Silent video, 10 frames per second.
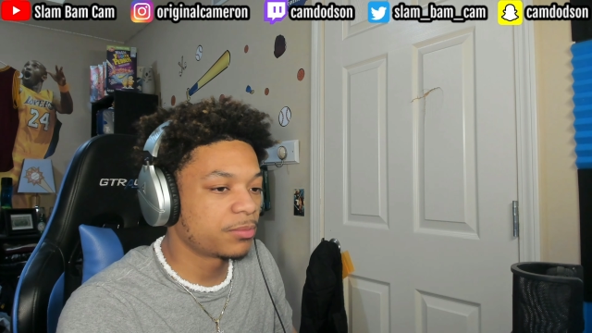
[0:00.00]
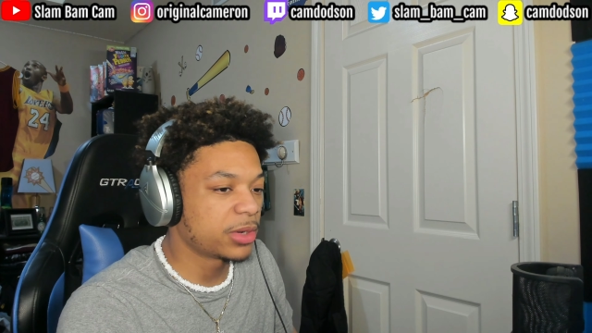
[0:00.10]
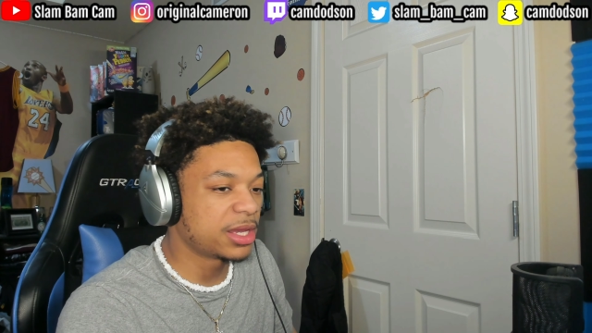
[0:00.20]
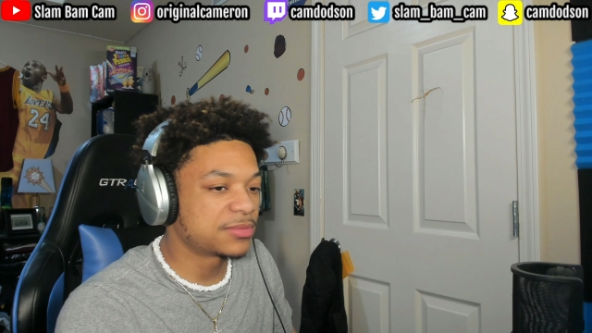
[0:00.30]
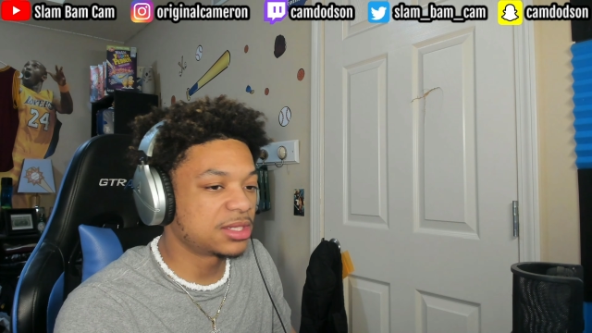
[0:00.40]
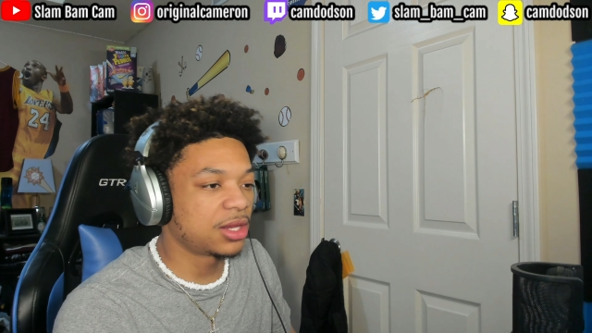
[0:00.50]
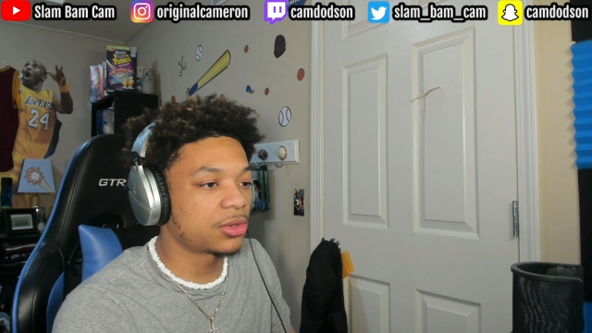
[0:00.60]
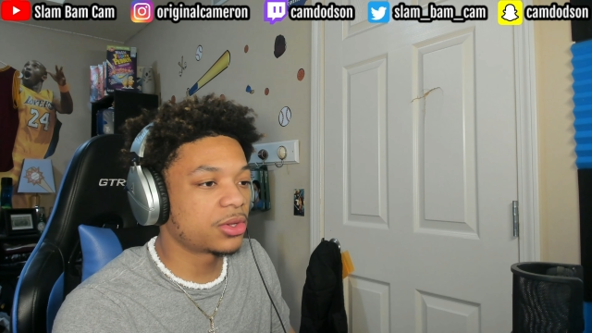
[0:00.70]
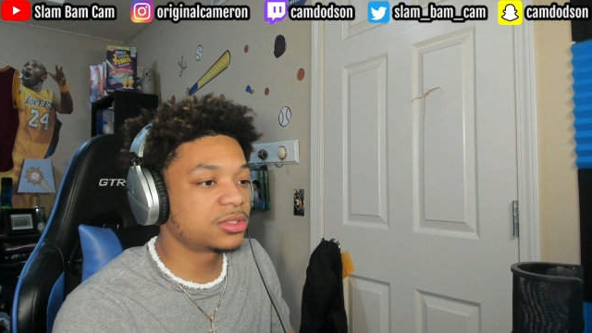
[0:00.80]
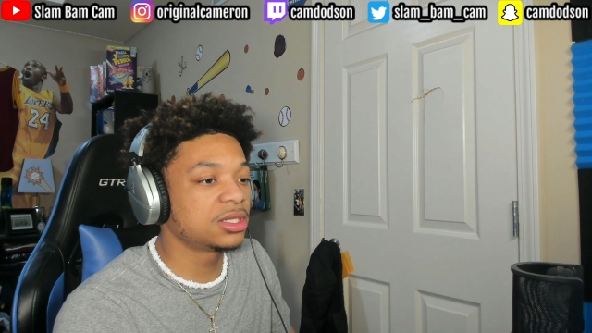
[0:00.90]
pretty up to date on
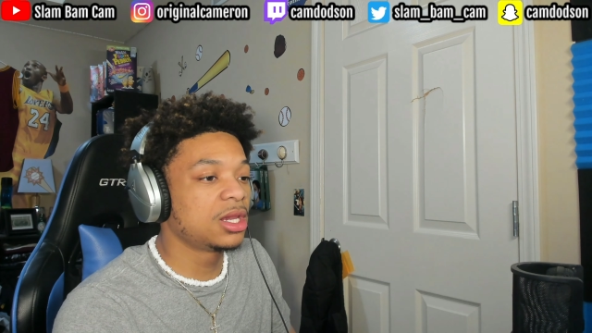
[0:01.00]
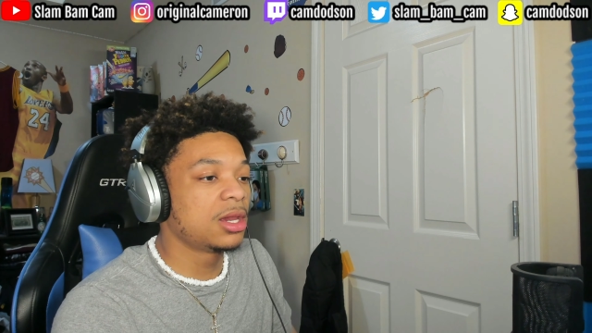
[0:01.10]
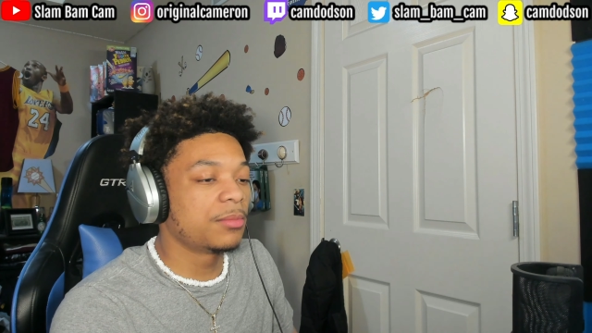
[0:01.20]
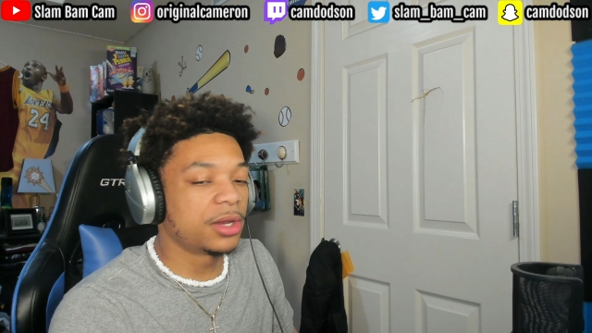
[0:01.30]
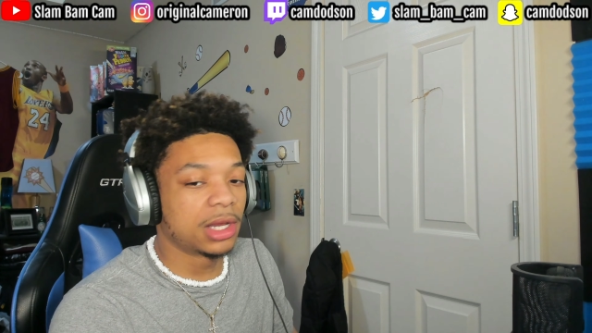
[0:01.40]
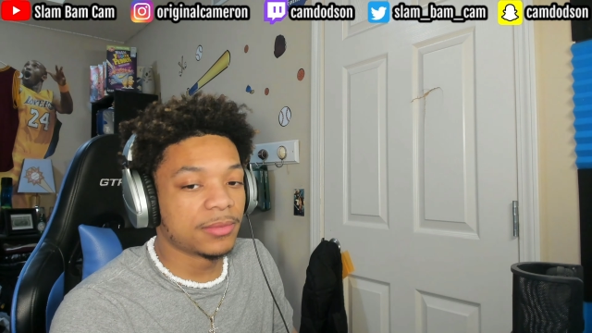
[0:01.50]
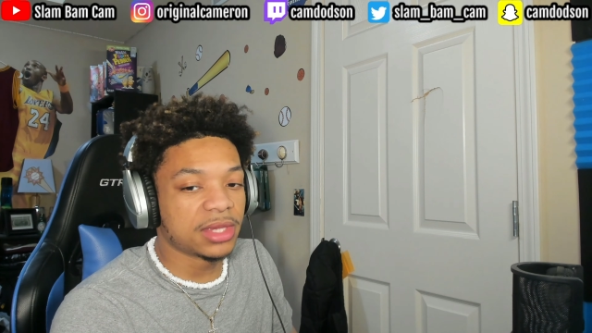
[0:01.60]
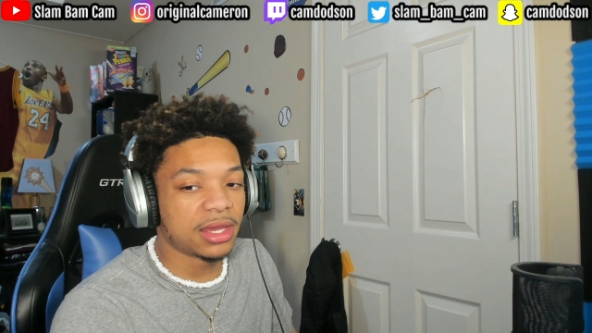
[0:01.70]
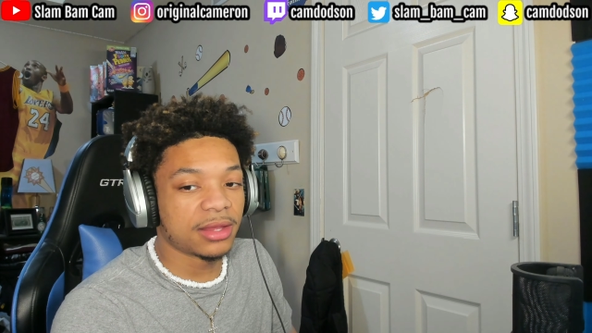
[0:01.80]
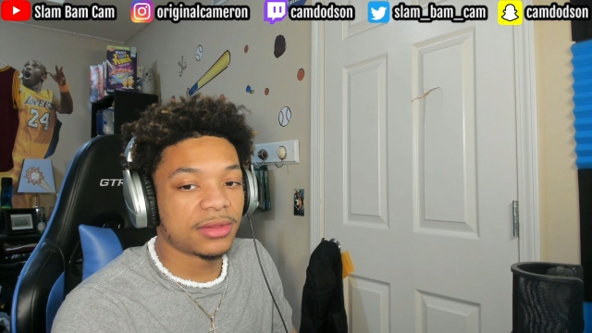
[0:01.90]
those. But um,
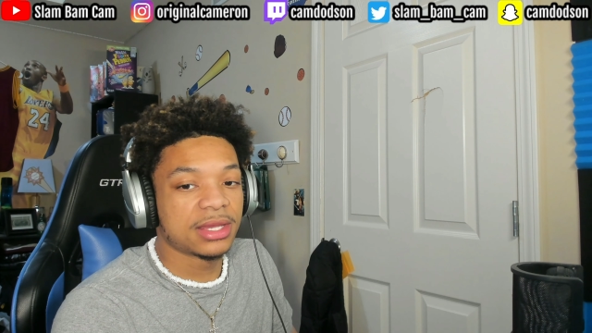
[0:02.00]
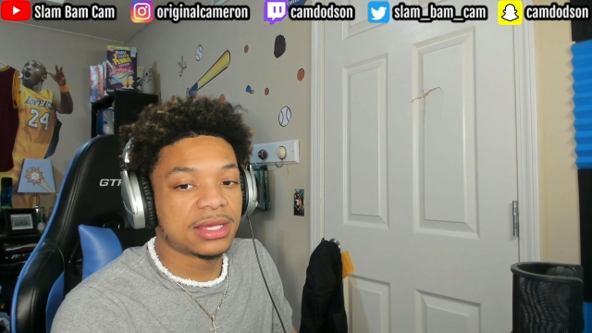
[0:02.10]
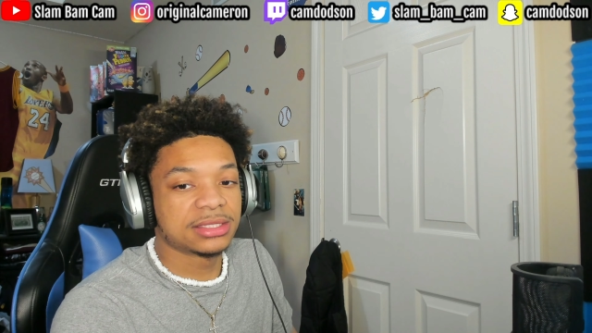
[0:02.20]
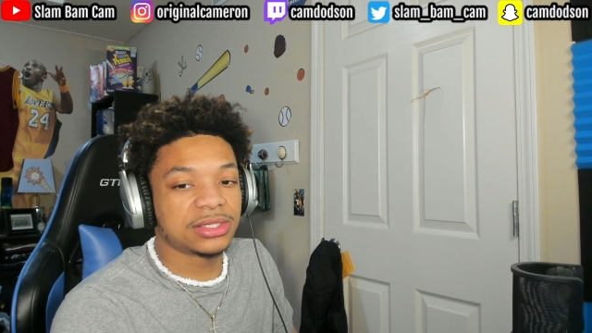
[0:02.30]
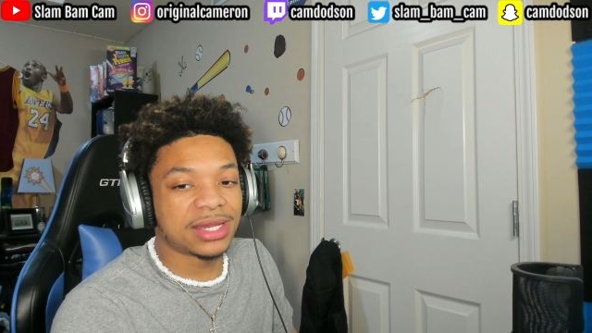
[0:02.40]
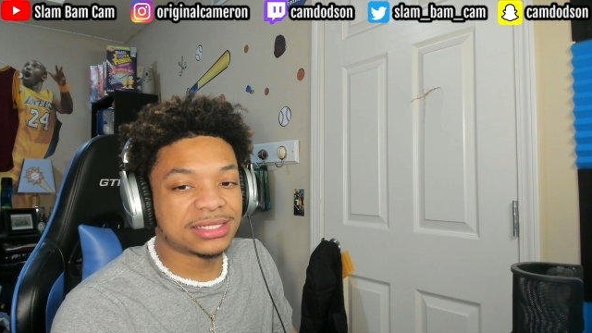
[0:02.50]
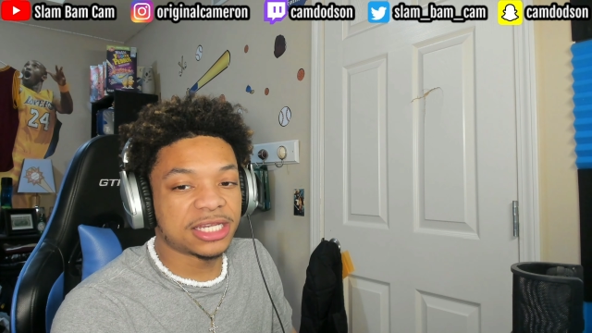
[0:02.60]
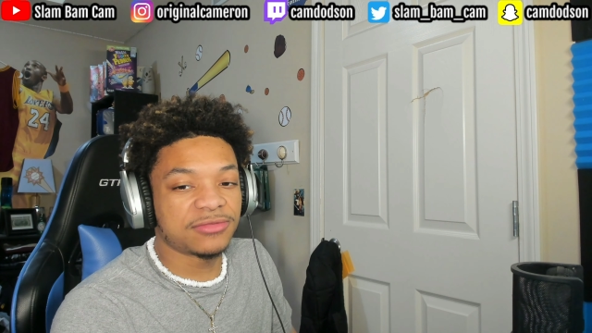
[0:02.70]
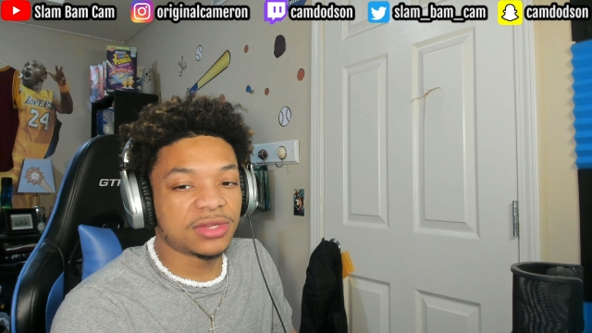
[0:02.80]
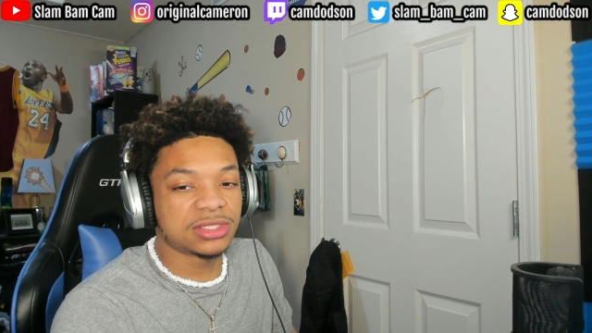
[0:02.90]
yeah, see you guys in the
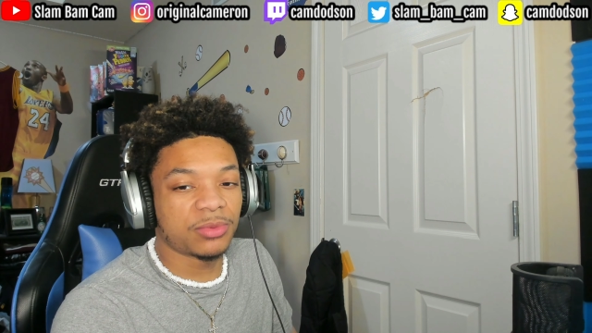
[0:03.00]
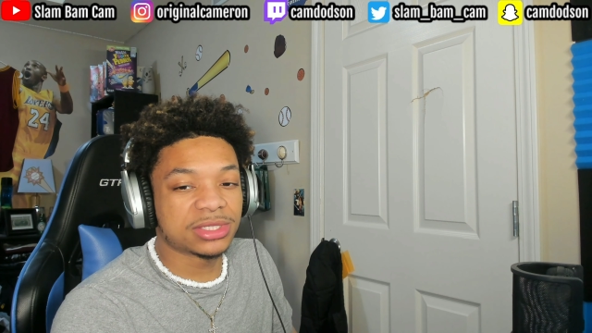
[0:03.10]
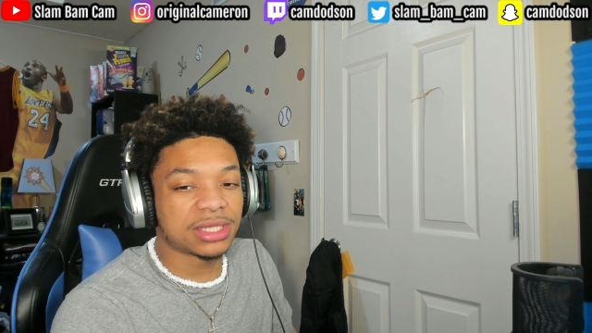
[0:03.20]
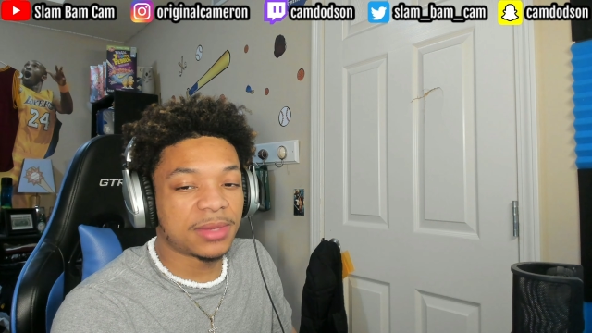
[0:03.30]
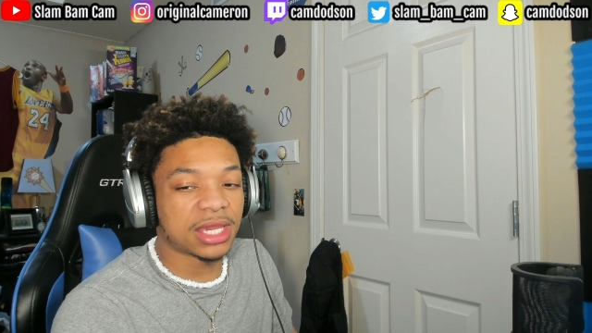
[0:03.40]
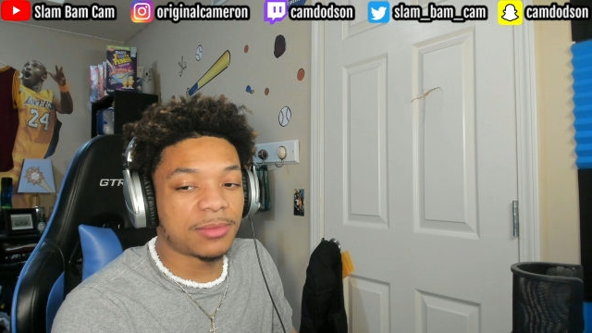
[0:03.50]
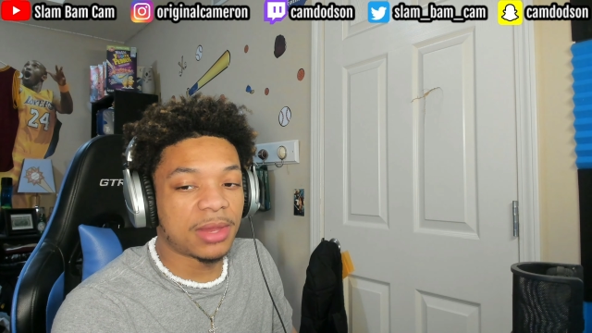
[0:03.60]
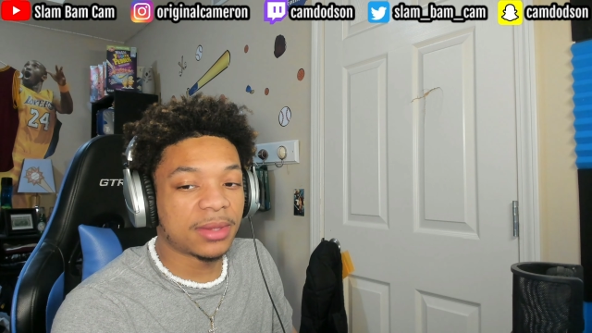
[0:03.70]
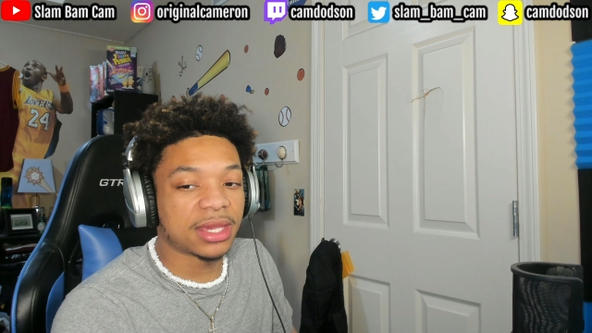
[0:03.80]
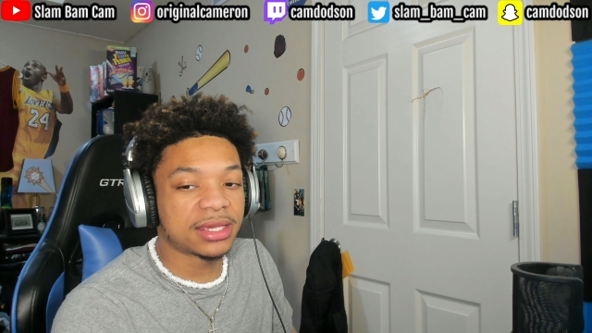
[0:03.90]
next video. It's your boy Slim, aka
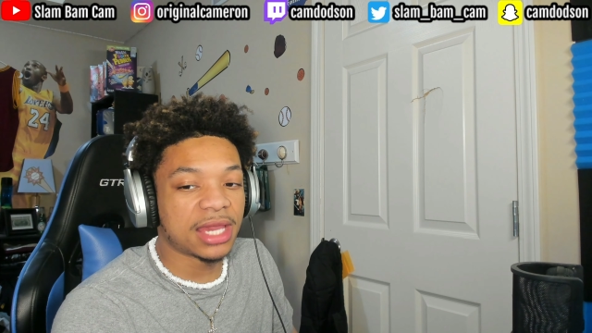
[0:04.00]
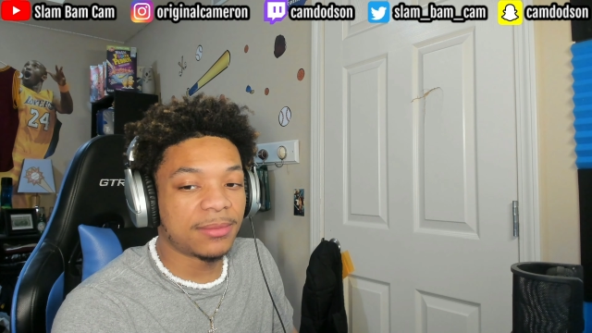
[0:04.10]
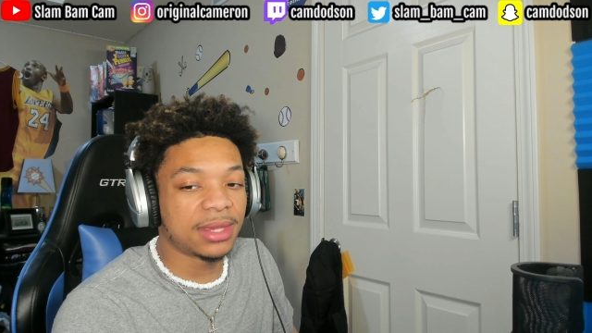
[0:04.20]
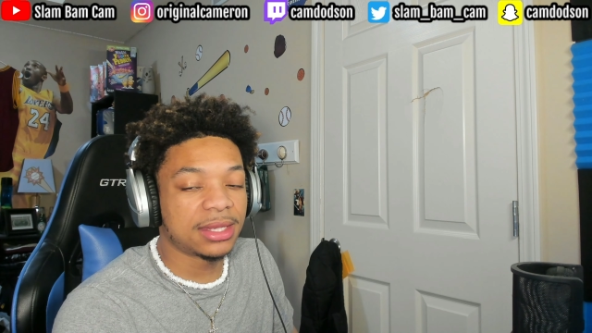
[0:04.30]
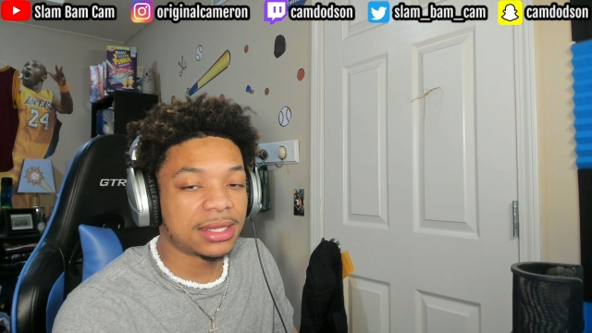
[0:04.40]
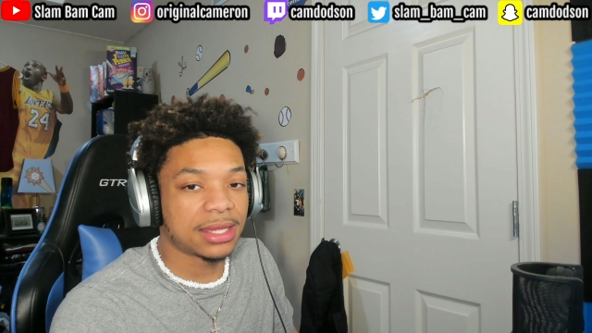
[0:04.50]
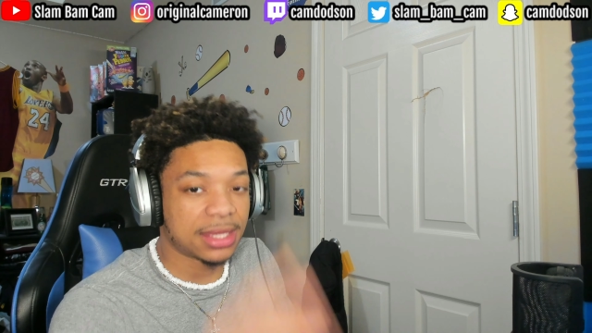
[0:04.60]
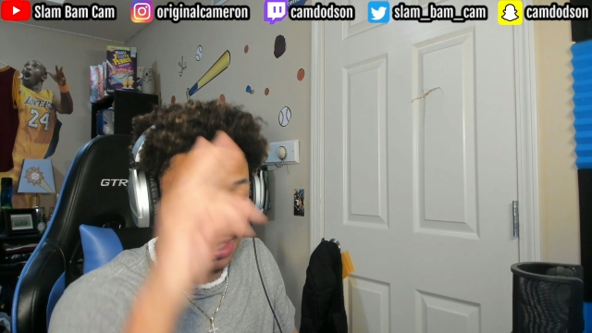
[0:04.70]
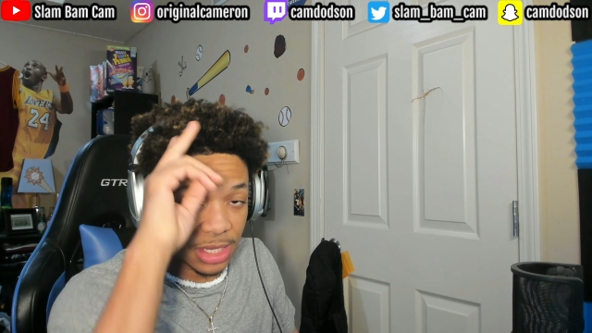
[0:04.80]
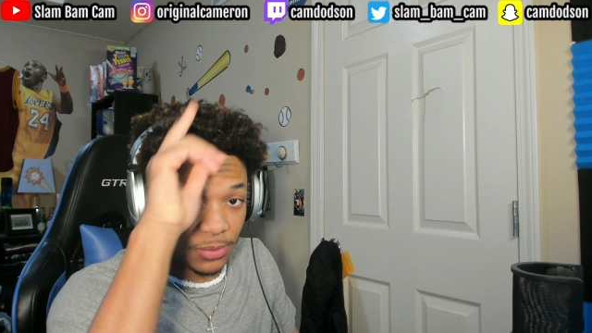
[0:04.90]
Bam, aka Cam Man,
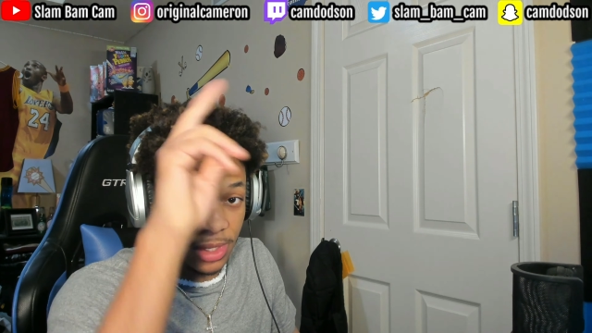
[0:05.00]
and